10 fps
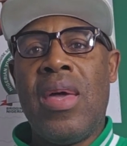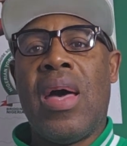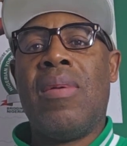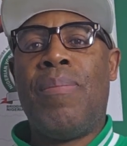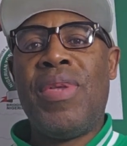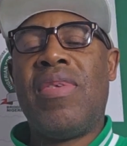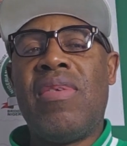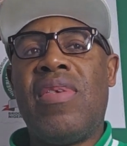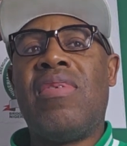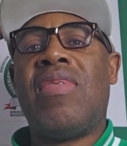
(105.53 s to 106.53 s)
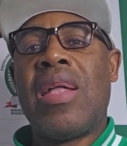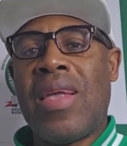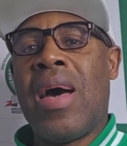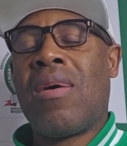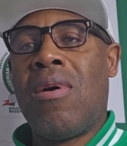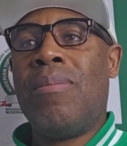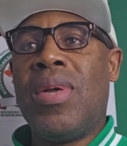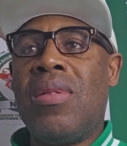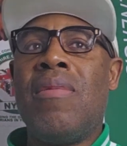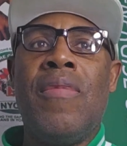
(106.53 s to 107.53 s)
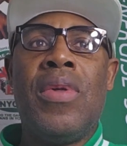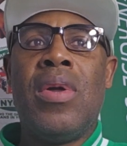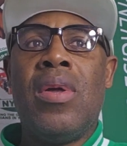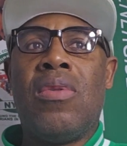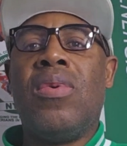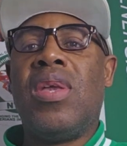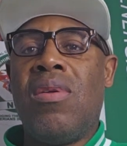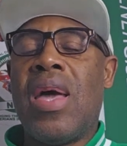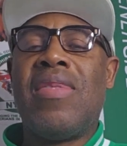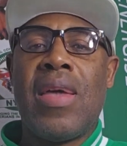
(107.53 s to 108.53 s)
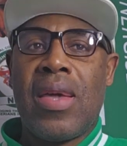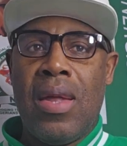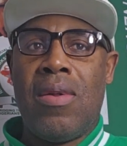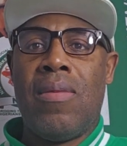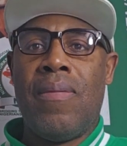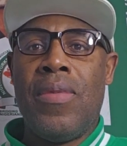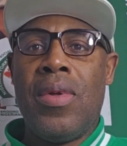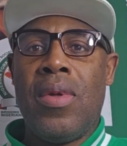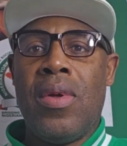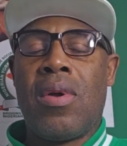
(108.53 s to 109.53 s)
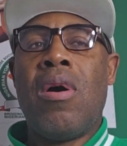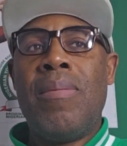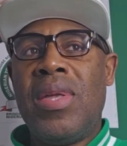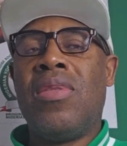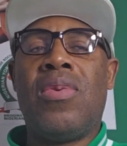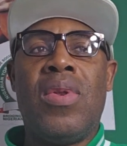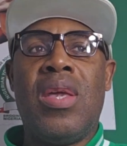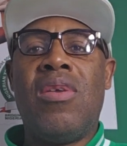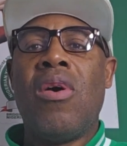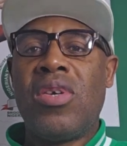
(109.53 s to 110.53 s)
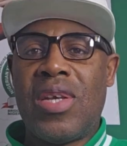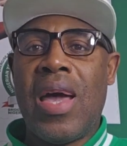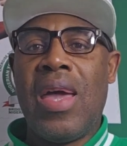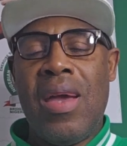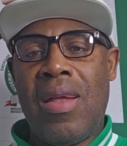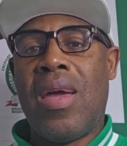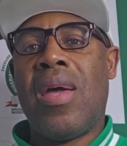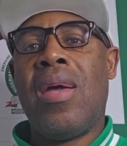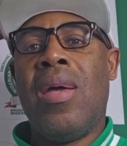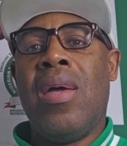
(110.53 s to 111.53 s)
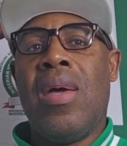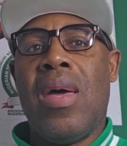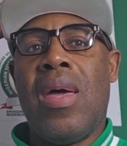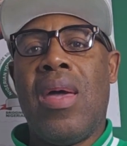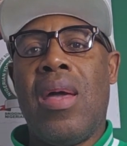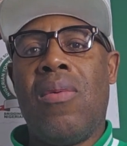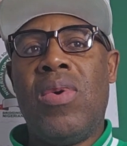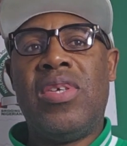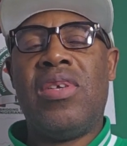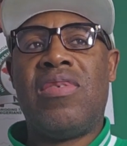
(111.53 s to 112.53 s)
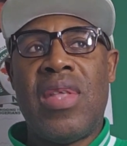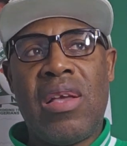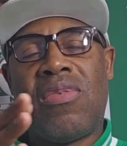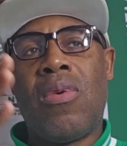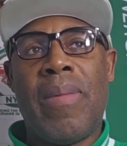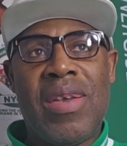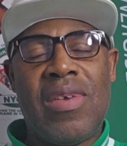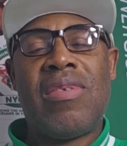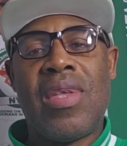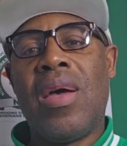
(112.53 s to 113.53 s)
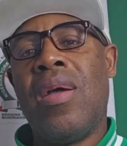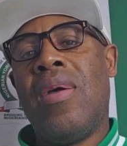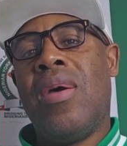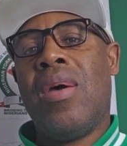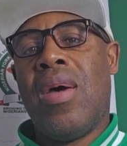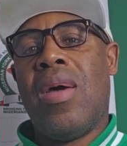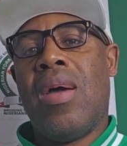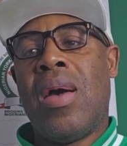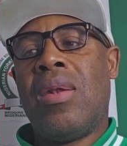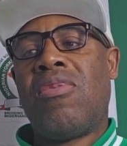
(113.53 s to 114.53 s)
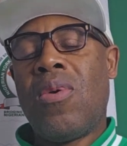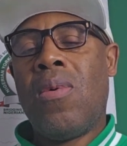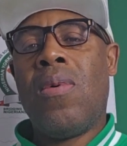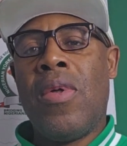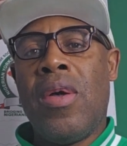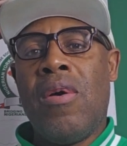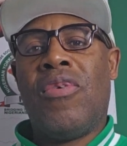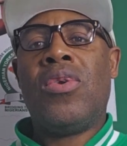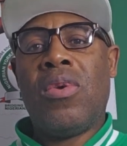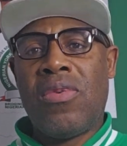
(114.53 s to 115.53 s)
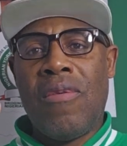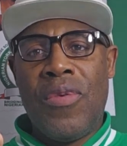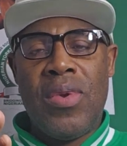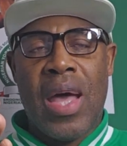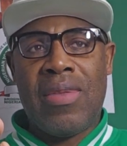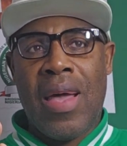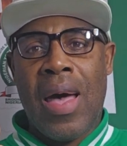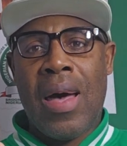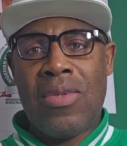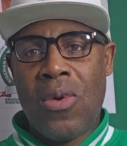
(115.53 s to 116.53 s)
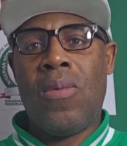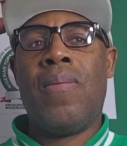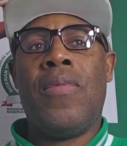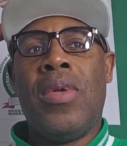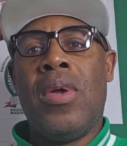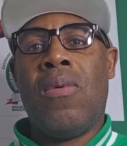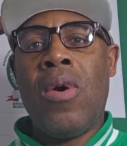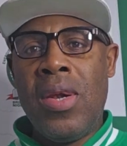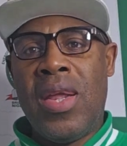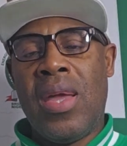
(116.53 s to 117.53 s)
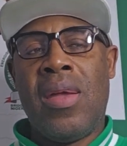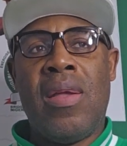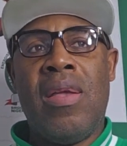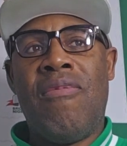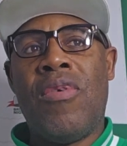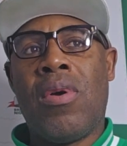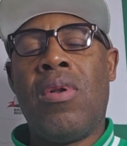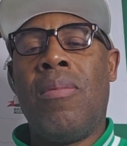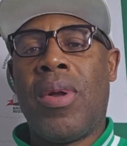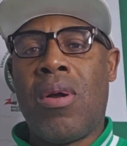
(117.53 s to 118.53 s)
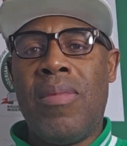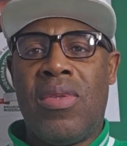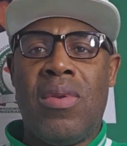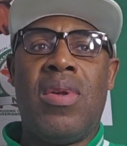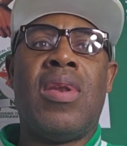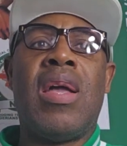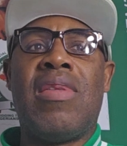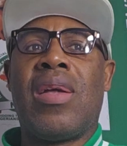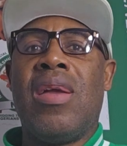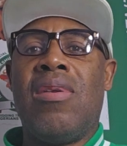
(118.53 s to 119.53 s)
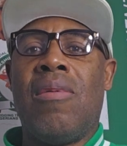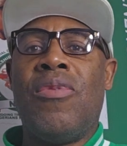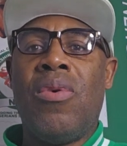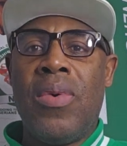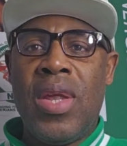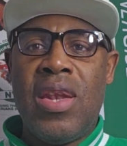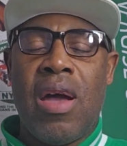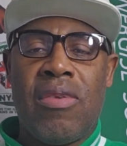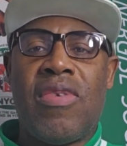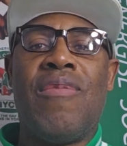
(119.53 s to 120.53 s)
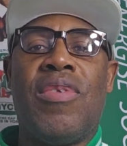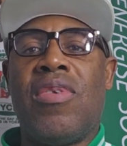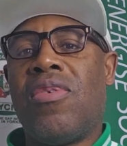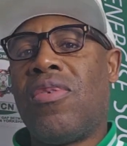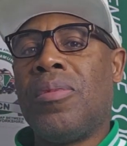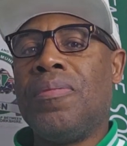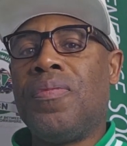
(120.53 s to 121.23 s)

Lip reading: and businesses that are coming to the United Kingdom, coming to the Yorkshire area, which is next to Manchester. And so for those of you that are at home, one day, if you're going to be coming to the United Kingdom, you will need our services.